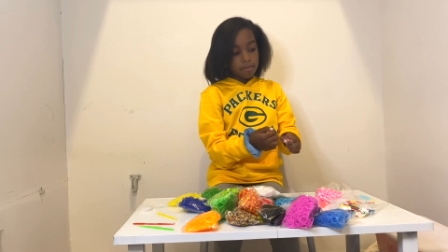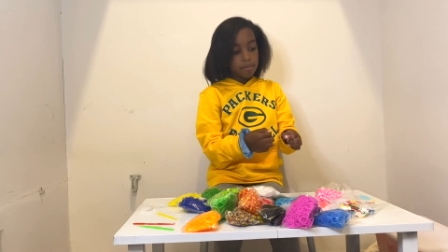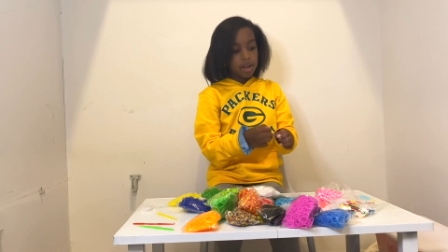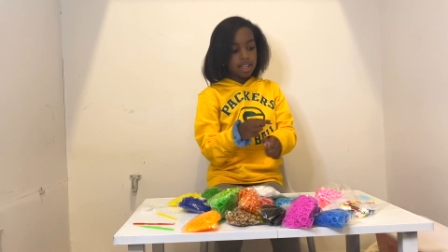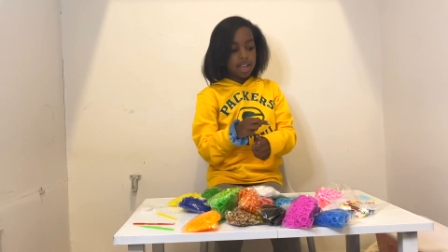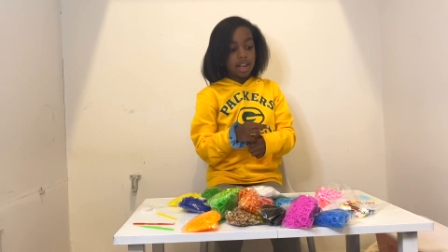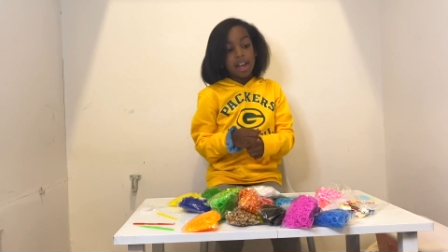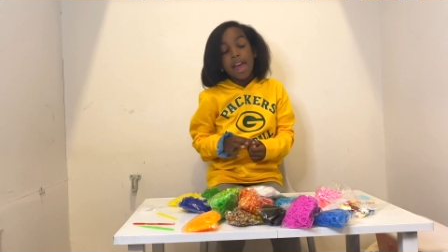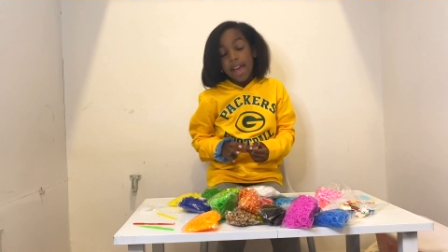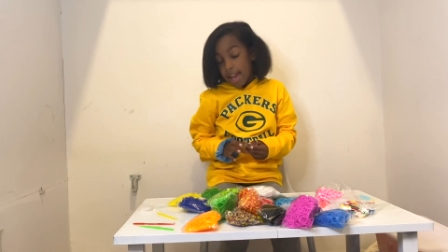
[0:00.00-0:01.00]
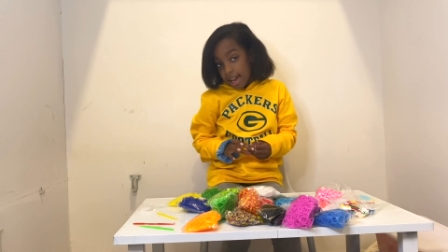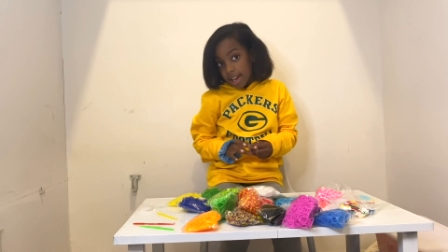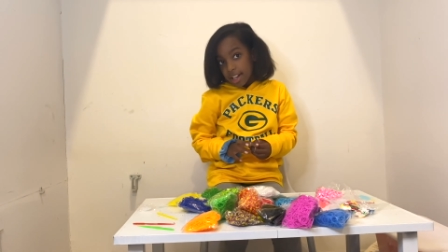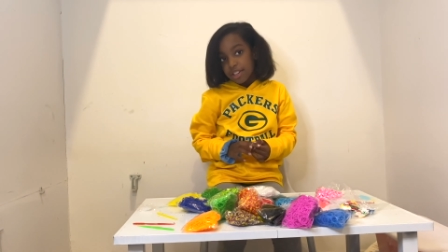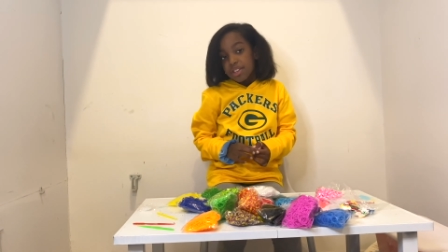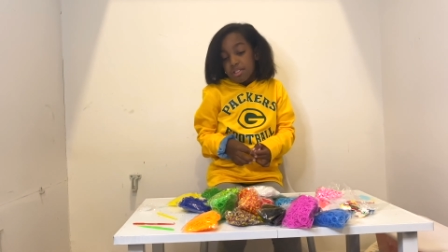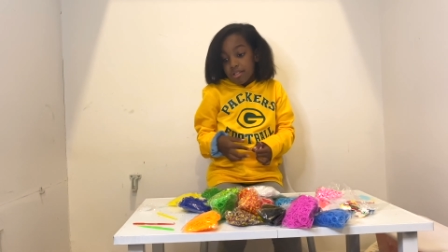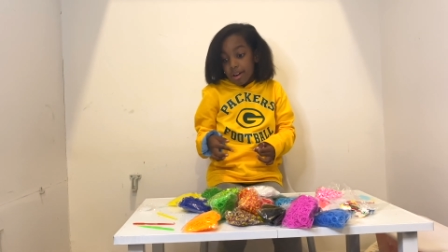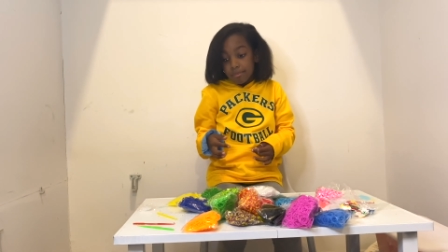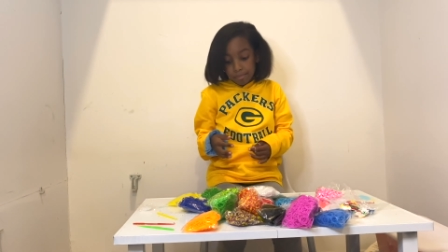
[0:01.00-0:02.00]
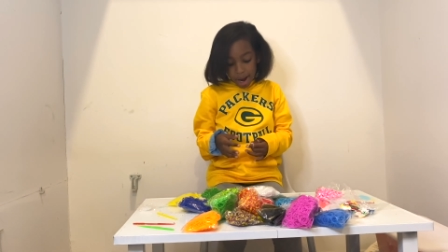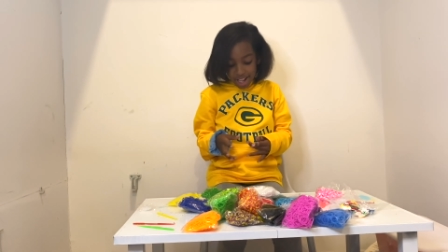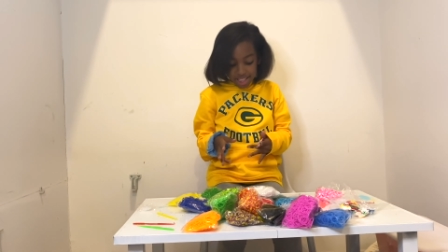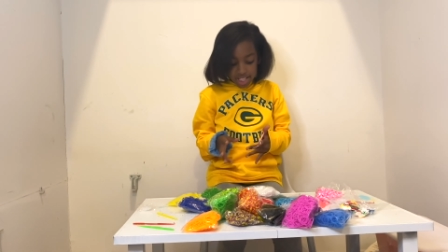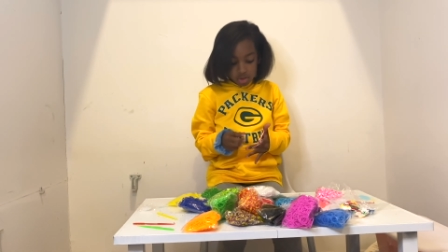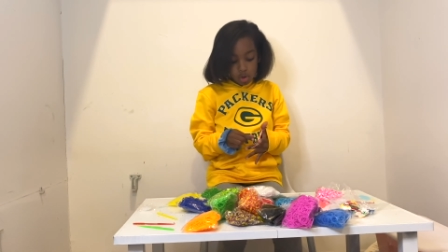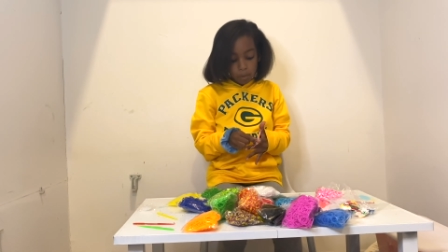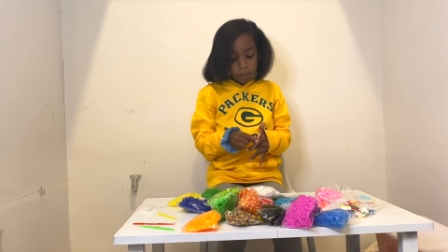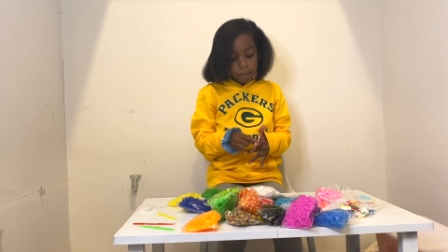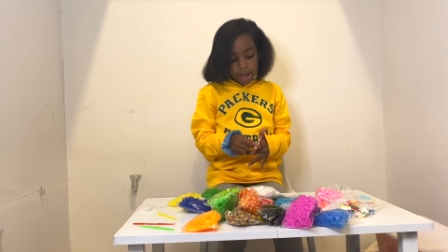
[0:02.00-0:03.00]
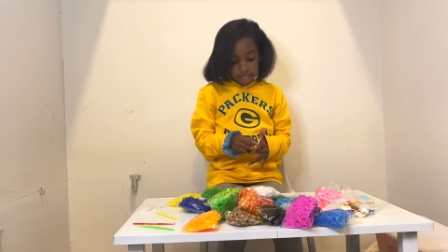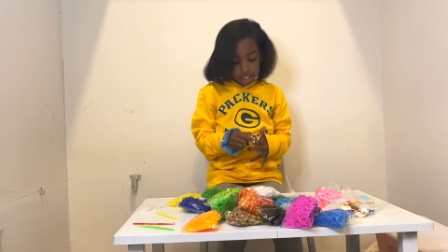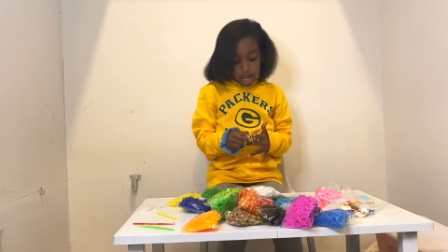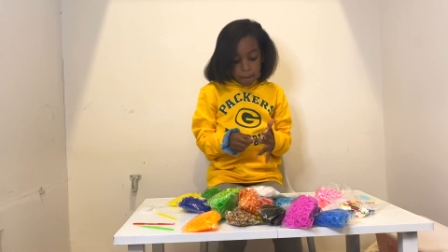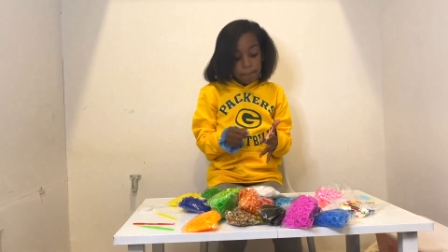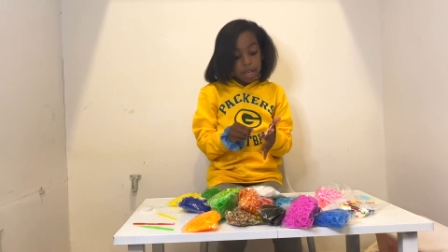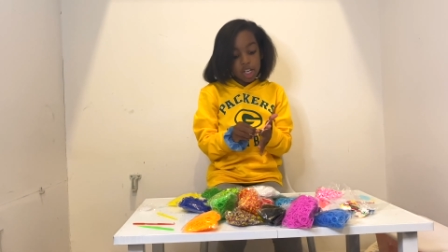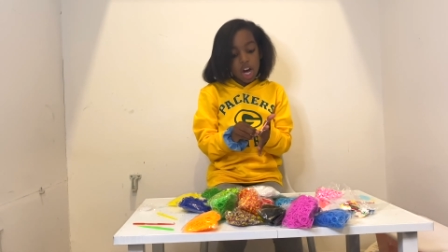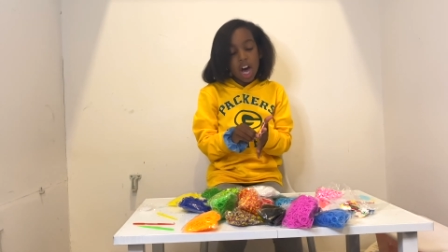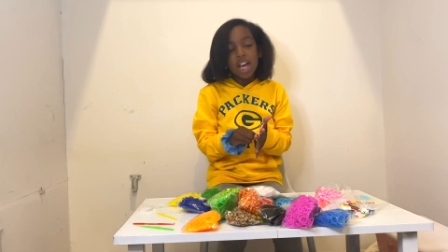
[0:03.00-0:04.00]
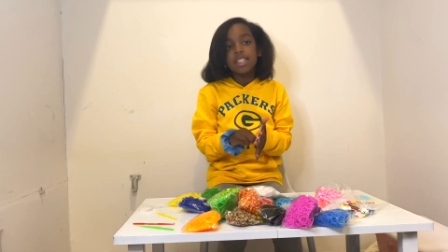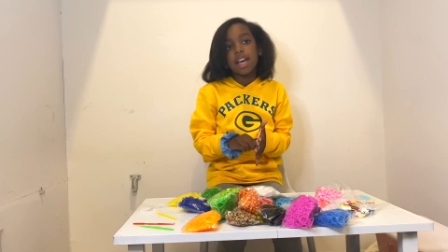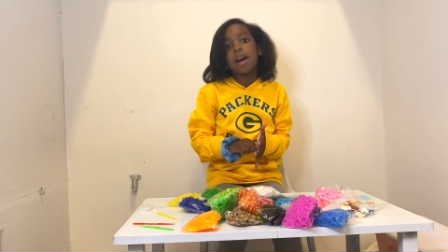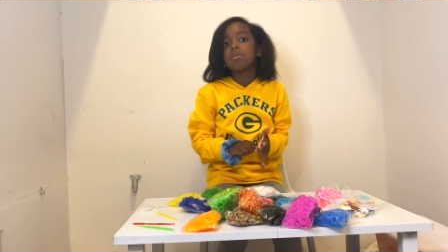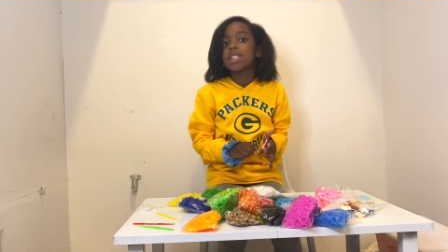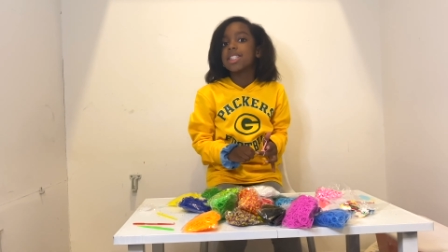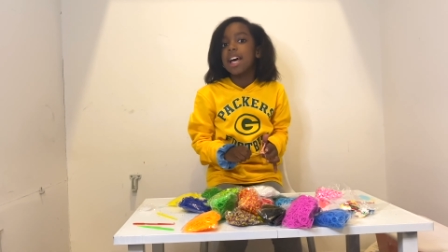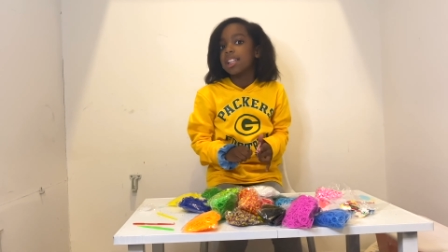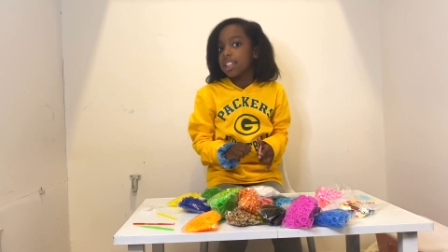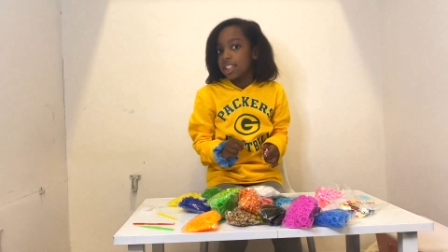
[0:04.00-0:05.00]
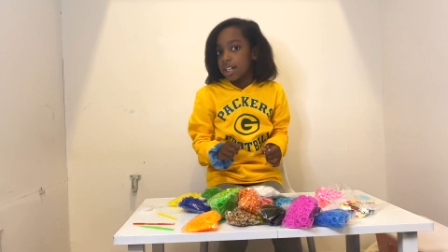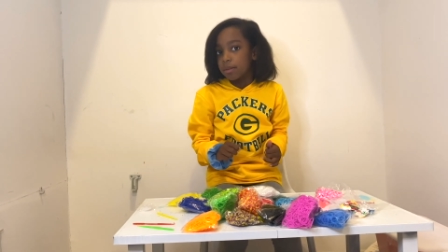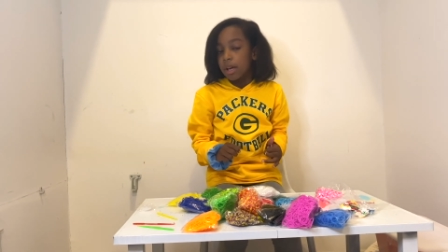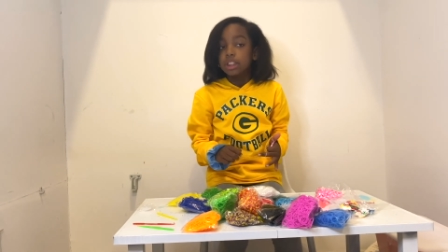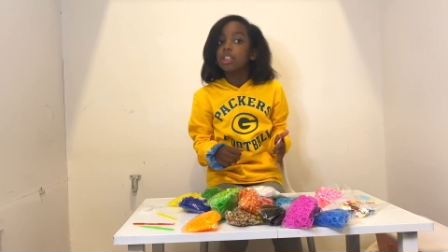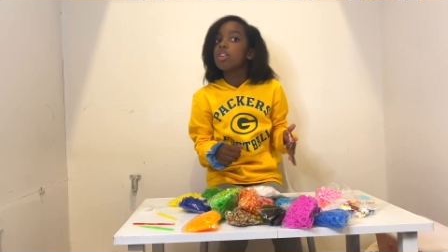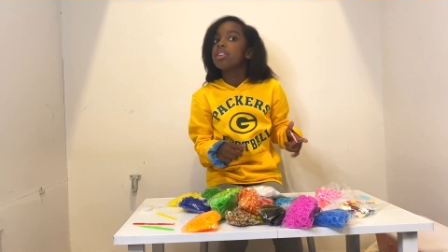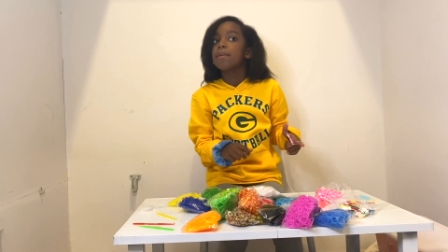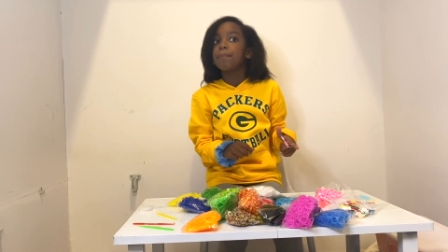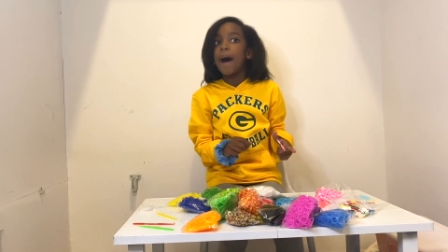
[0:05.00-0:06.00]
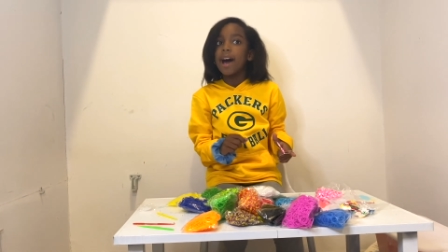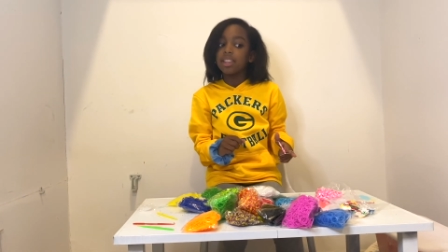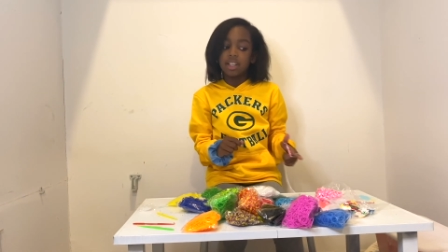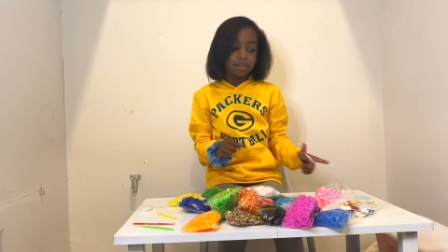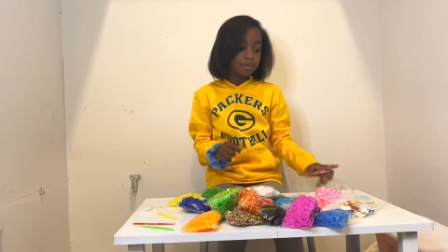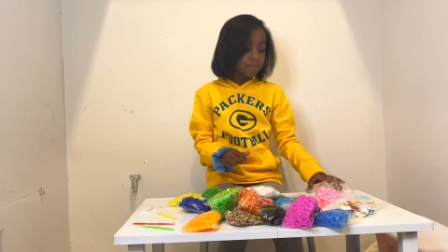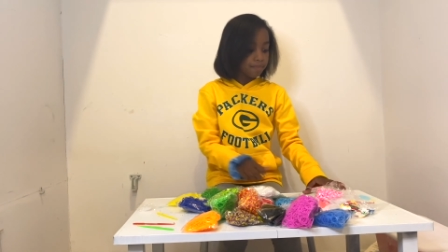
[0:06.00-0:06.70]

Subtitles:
But yeah. And you can buy these rubber bands because I'm selling them. So you can buy them.